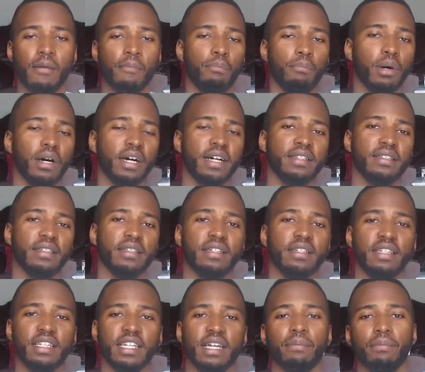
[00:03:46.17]
But
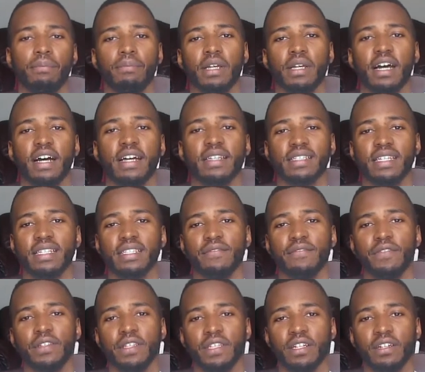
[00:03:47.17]
yeah, guys, that's the
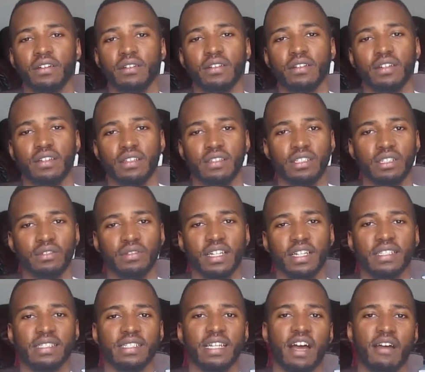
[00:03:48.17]
video. Until
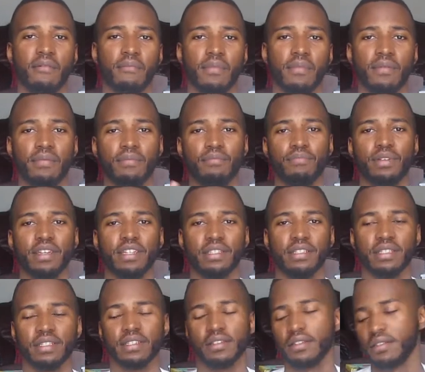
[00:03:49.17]
next time.
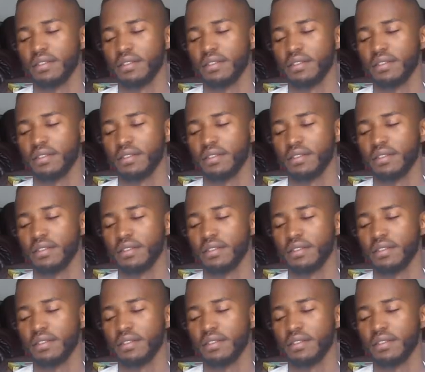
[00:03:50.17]
Peace.